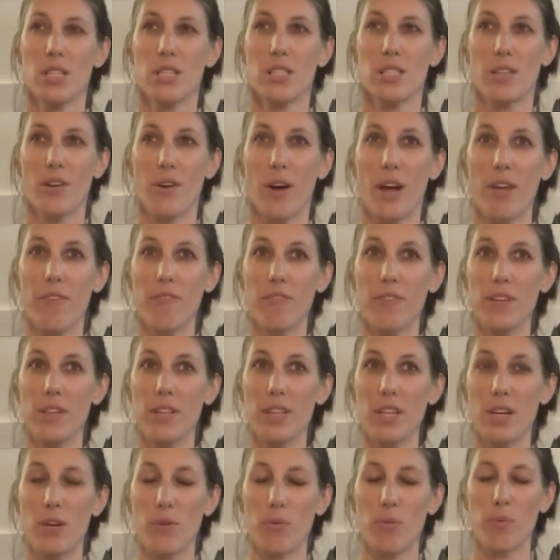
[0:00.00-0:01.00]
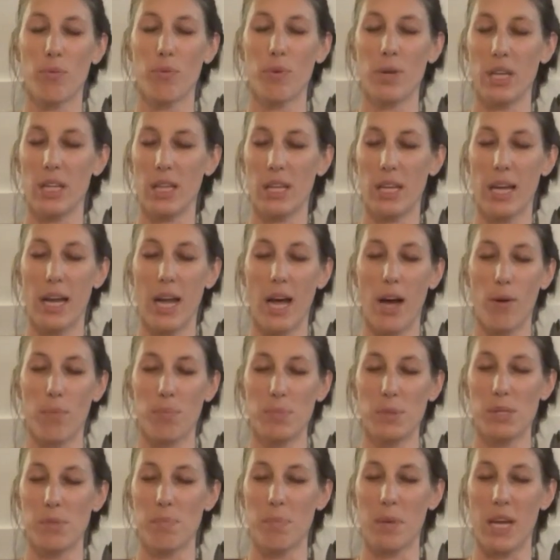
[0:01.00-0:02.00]
So I feel that it really
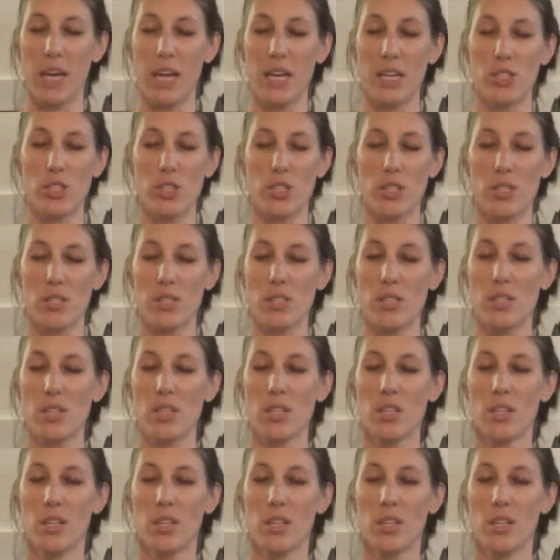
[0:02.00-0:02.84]
helps me just